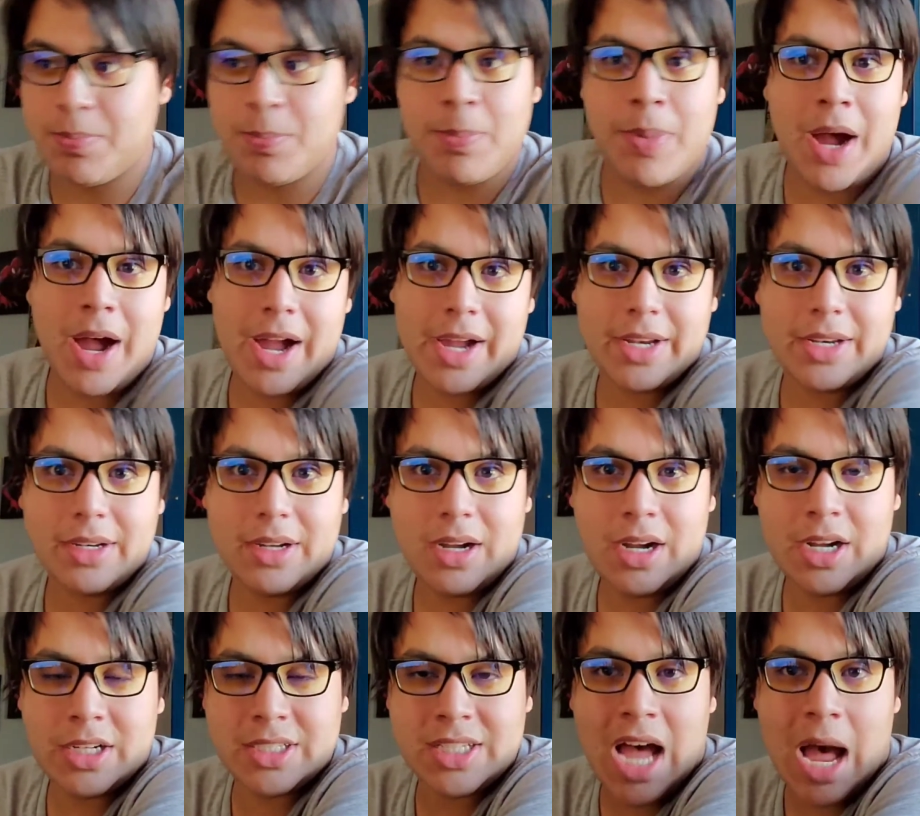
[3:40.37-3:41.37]

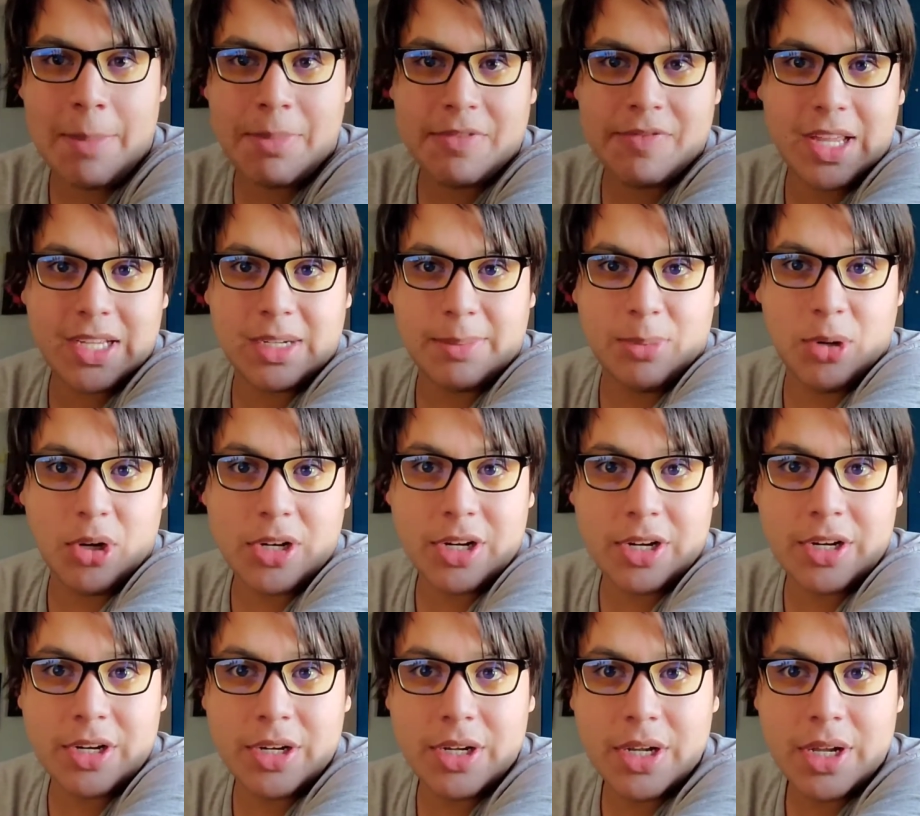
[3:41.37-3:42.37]
on top of, like, a
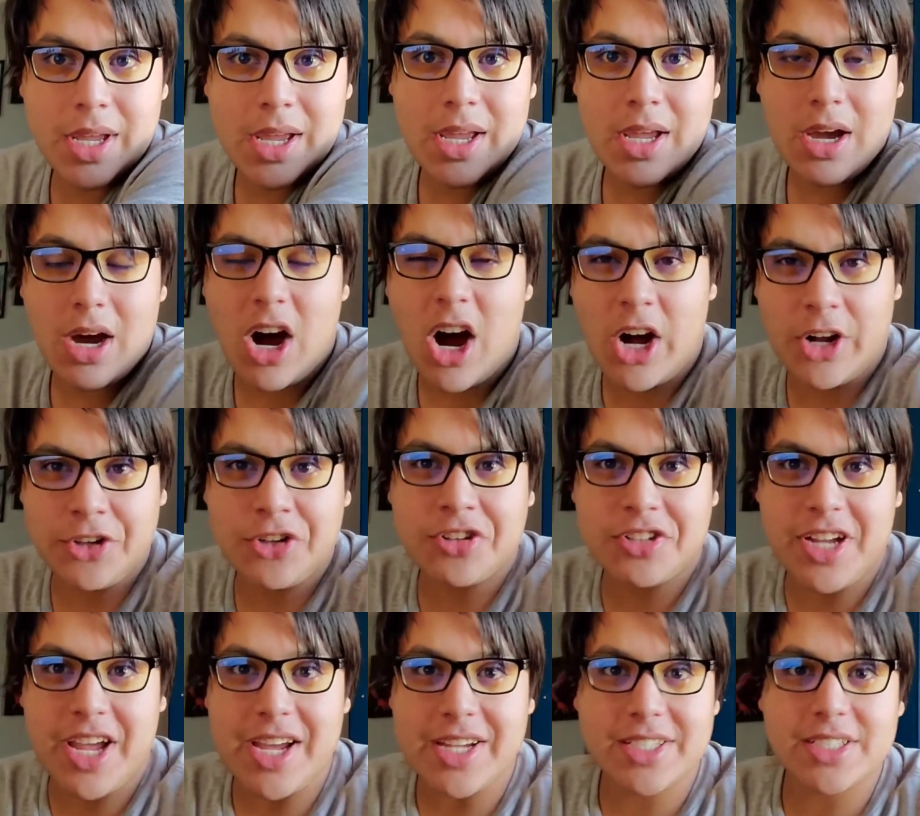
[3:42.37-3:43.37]
book on your
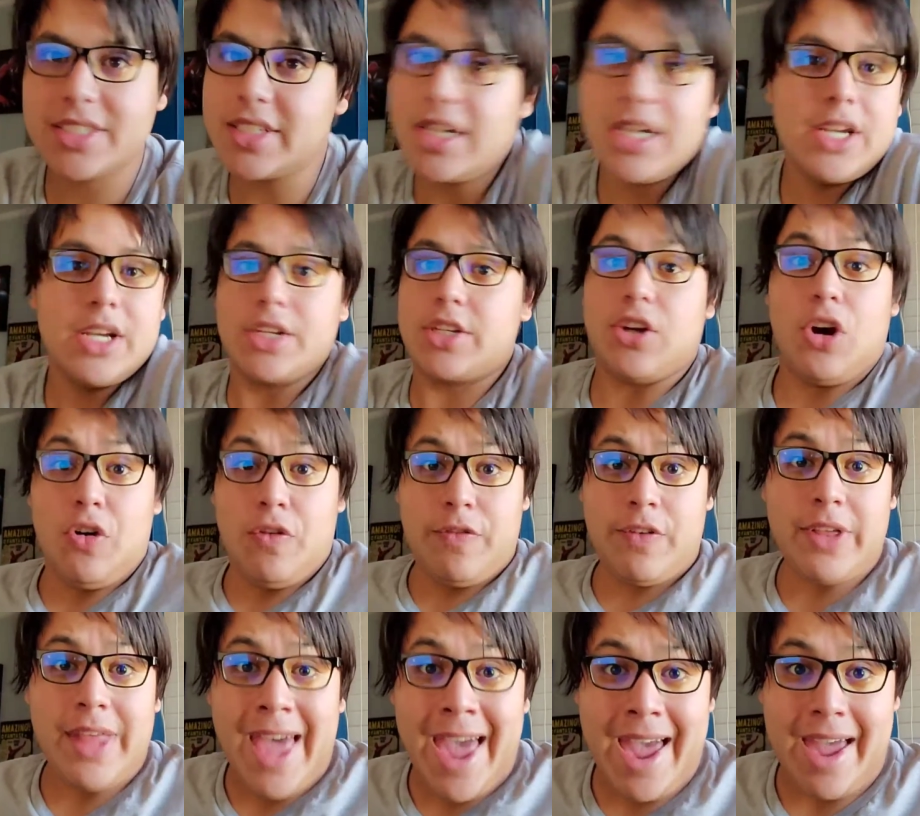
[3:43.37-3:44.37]
desk, go for
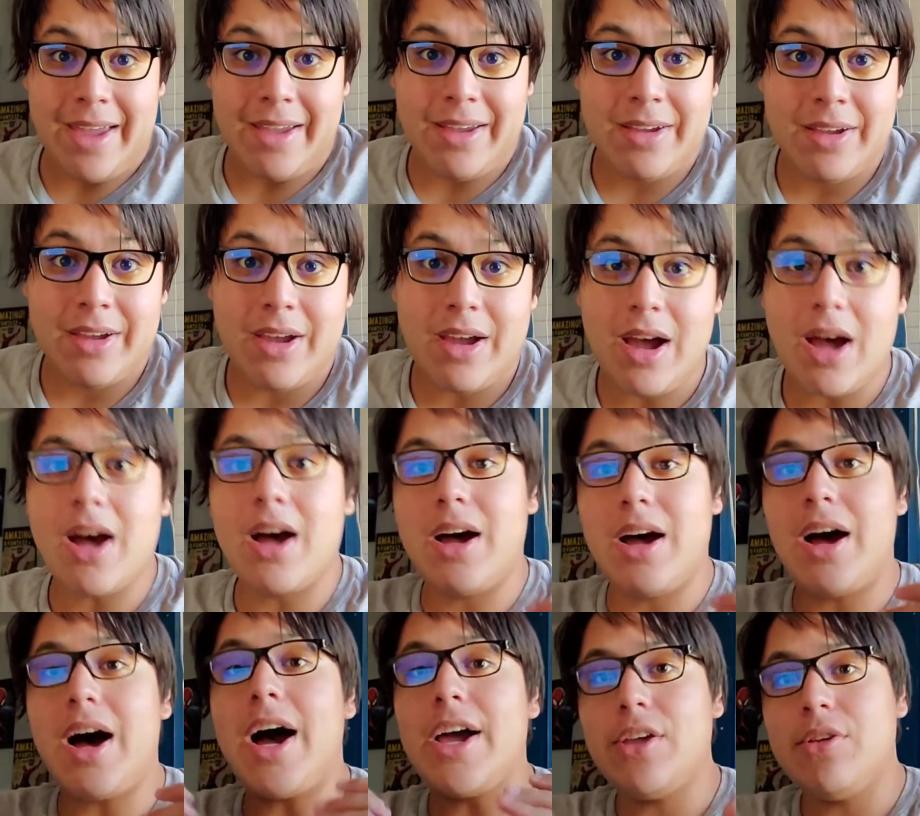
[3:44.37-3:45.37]
that.
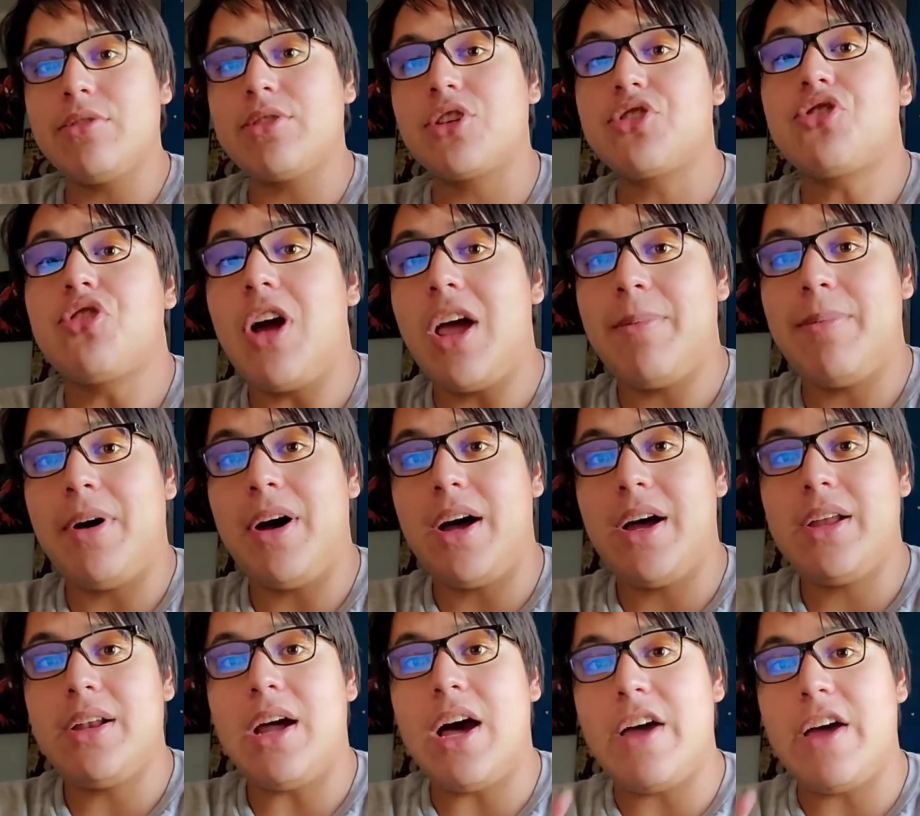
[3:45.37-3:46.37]
I use a
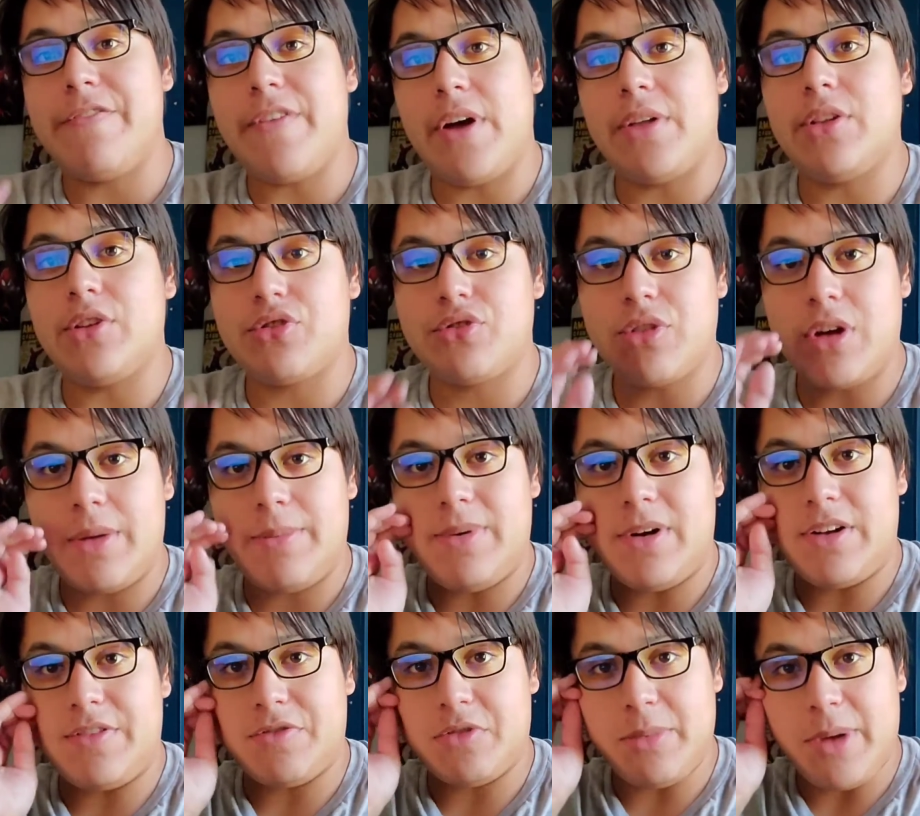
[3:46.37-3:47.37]
tripod. I found this
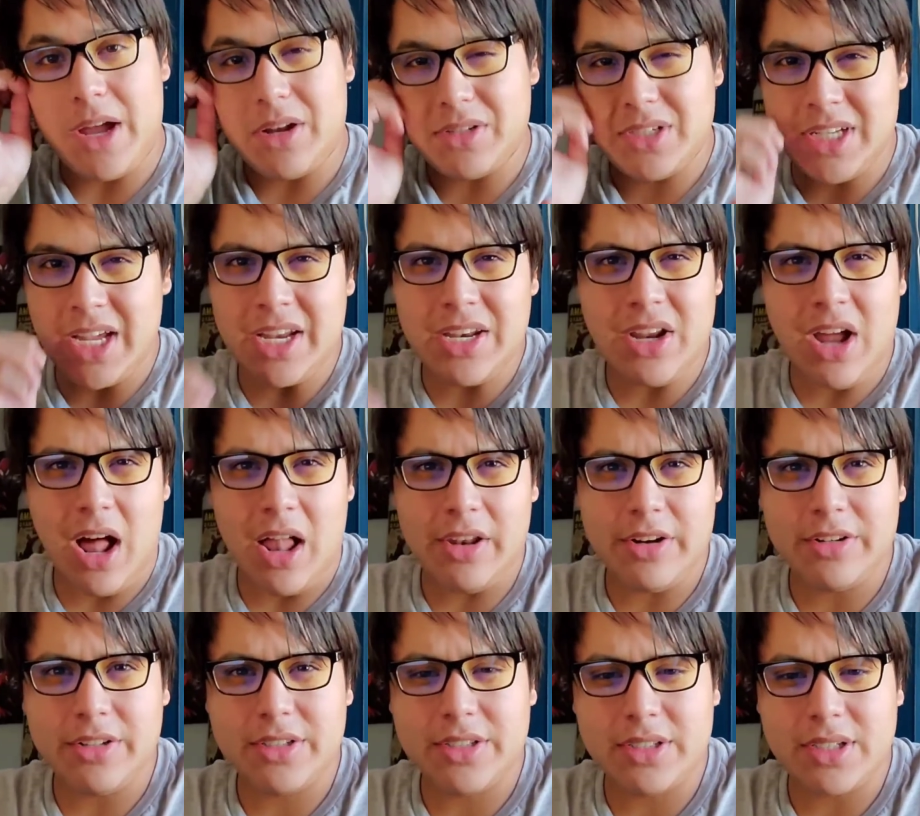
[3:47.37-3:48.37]
tripod for about
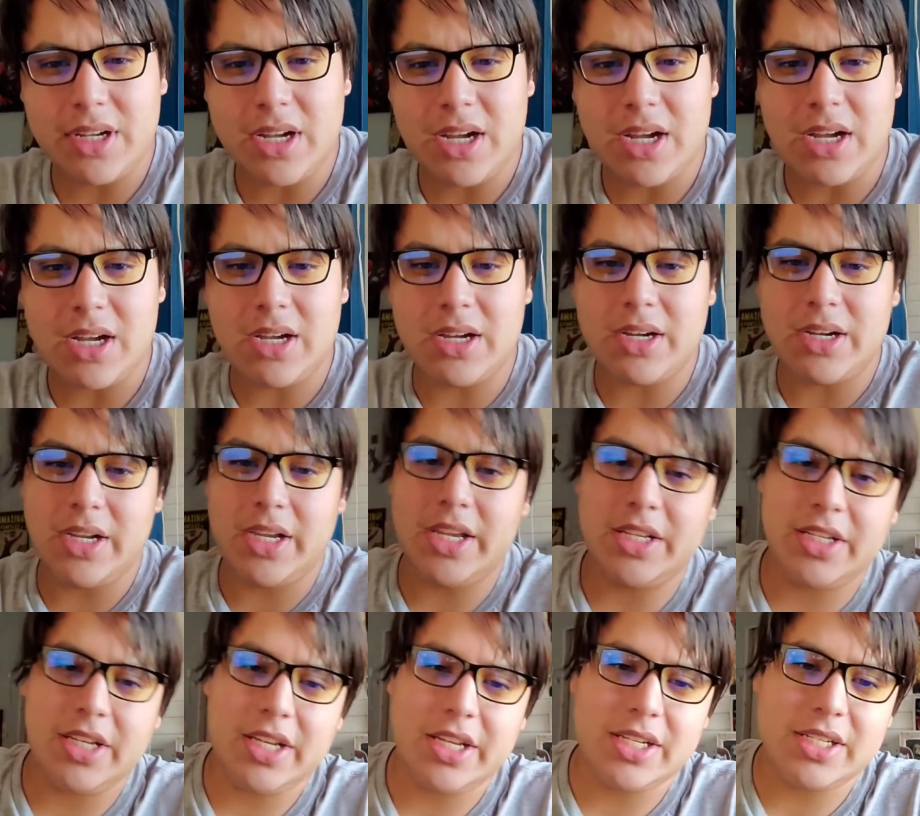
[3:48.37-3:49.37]
$10.
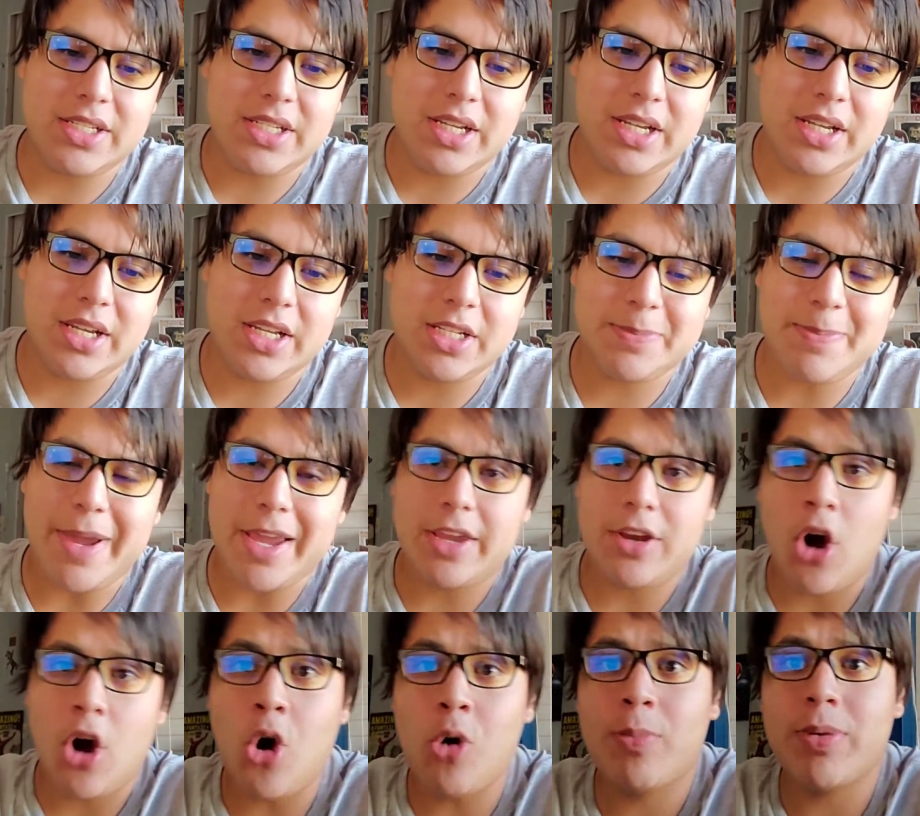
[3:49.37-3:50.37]
It's by
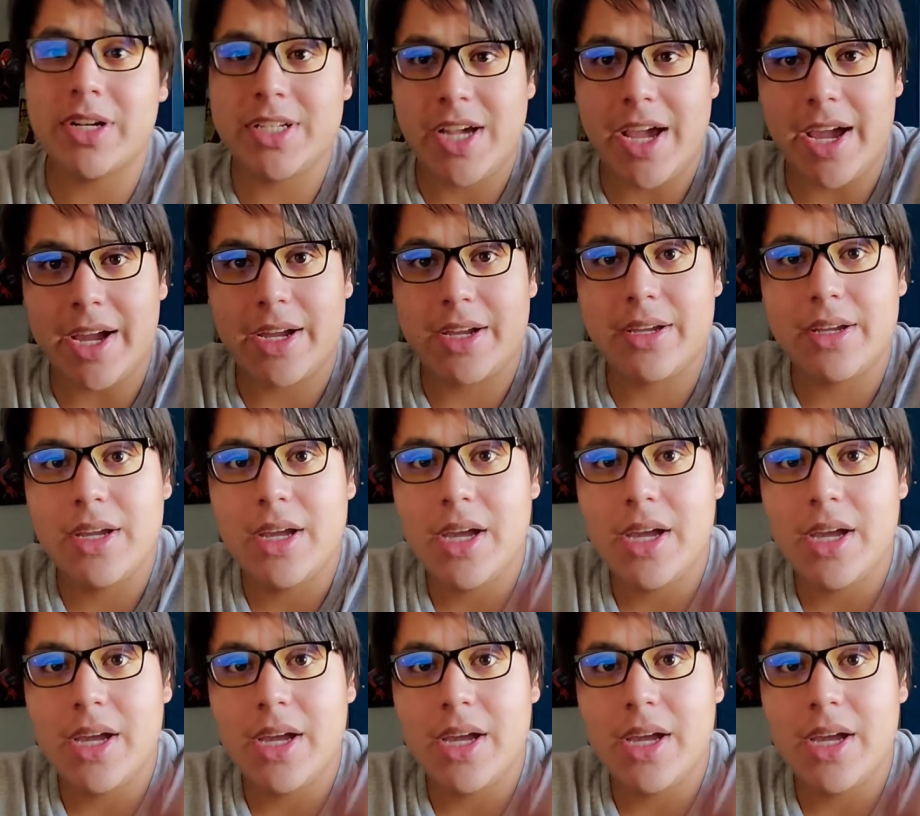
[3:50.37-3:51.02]
Cobra Tech,